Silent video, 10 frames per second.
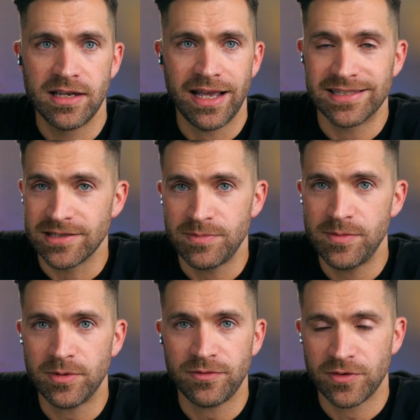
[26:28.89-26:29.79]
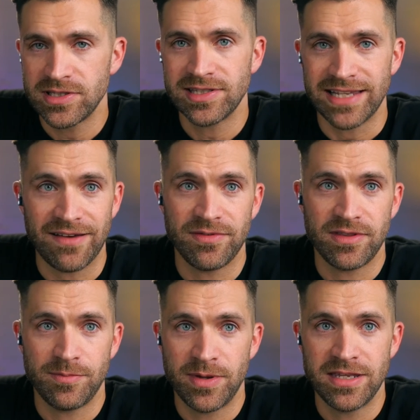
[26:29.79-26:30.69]
And some people, for instance, have
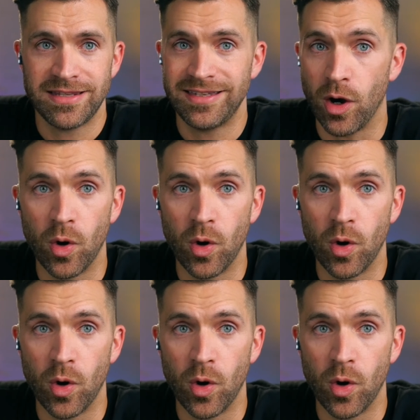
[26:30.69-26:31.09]
the opinion that the